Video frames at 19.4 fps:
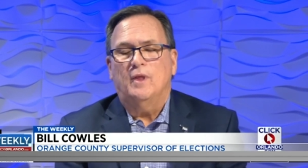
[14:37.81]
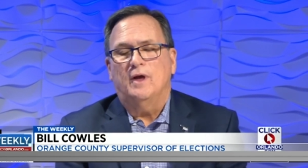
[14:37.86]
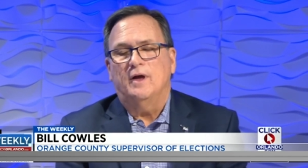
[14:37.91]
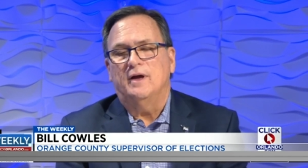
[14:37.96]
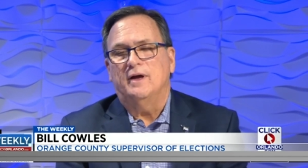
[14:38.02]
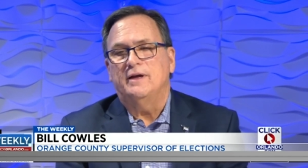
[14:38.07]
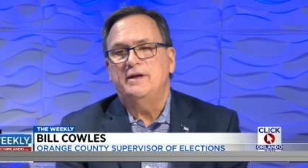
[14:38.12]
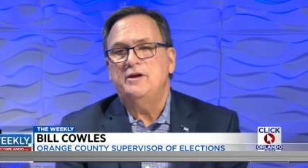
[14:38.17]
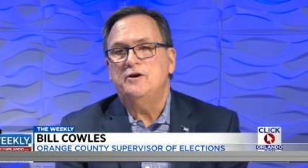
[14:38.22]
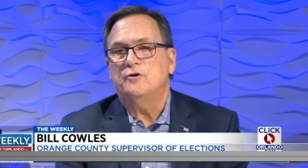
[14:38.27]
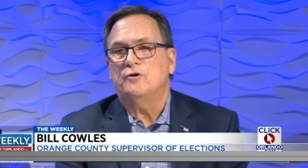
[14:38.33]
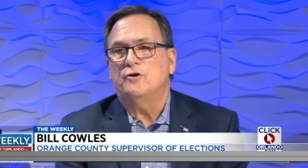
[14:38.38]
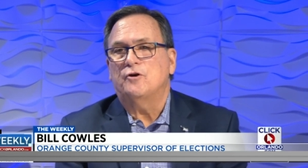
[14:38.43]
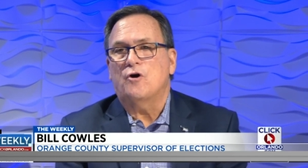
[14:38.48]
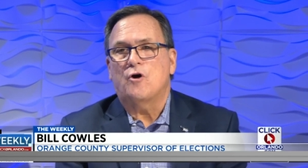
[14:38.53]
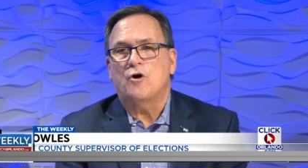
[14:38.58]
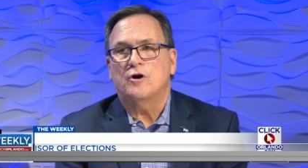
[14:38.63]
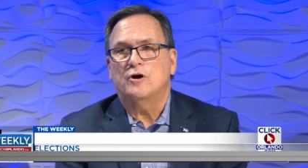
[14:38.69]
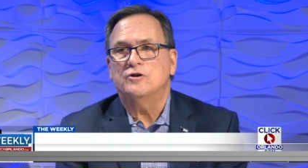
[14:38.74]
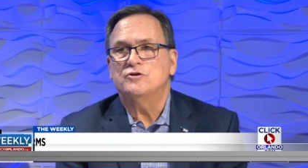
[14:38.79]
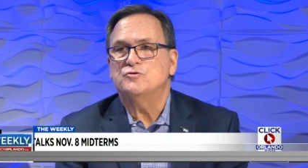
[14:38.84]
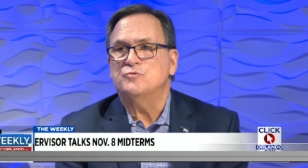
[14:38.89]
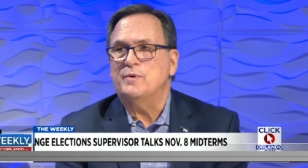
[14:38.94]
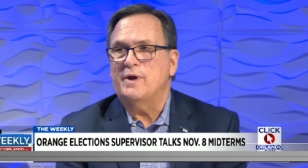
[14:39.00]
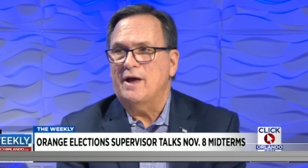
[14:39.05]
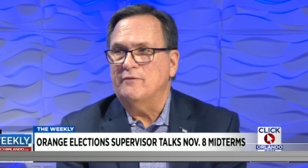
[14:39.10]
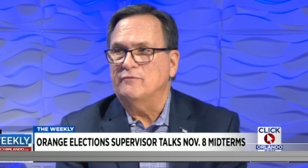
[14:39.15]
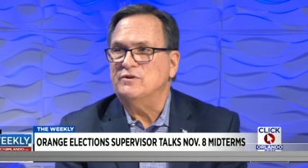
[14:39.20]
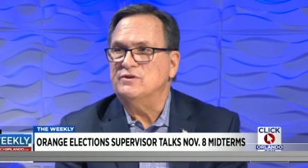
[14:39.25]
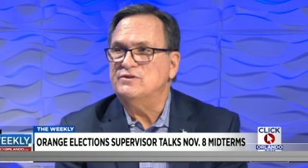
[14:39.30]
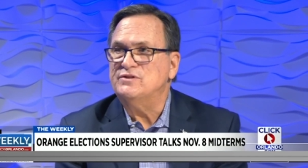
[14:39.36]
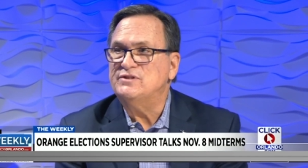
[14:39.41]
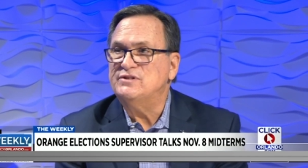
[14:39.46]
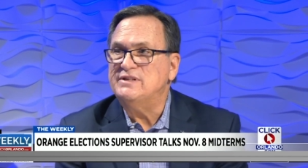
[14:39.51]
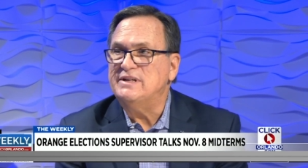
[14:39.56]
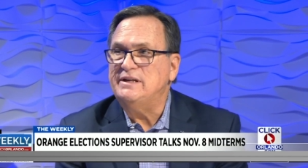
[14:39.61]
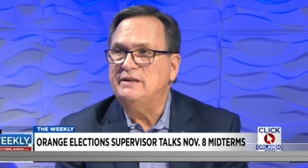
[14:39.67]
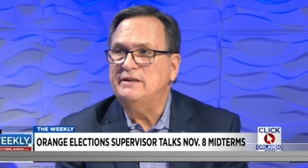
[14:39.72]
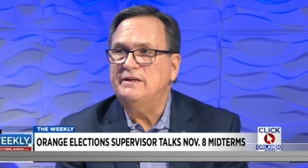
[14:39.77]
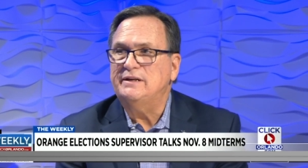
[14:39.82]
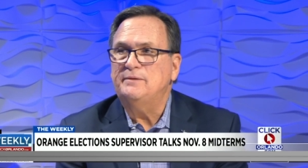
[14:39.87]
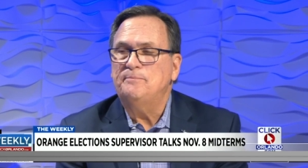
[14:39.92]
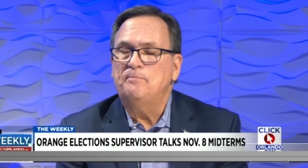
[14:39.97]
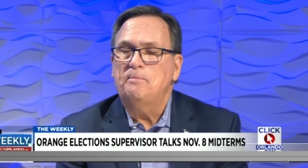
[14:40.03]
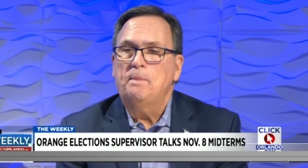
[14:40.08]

Uh, here in Orange, we haven't seen it.